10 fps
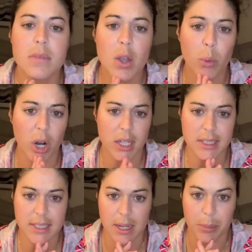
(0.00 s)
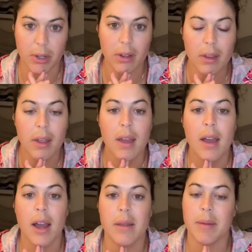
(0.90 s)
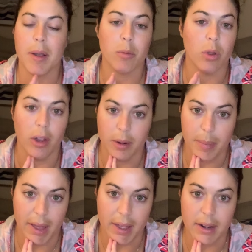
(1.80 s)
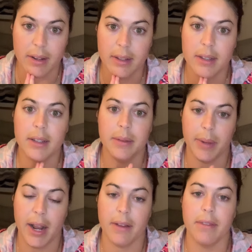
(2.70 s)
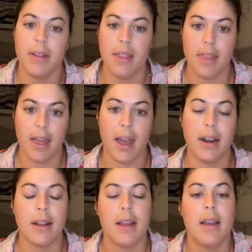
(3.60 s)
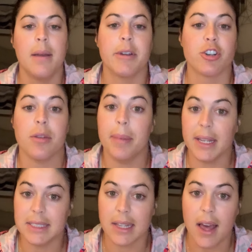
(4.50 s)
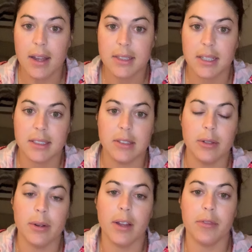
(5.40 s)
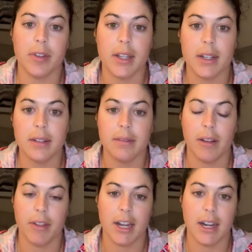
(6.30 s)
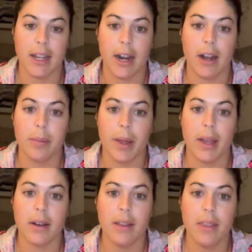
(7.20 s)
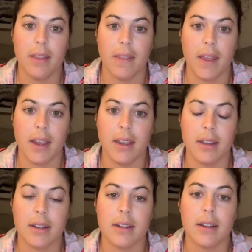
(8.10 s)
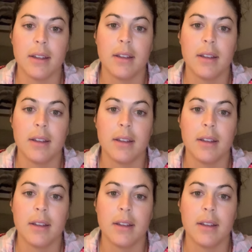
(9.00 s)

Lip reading: were unstable, they might roll out of bed. I might have that. Make sure the bed's locked, so if they need to get out of bed, then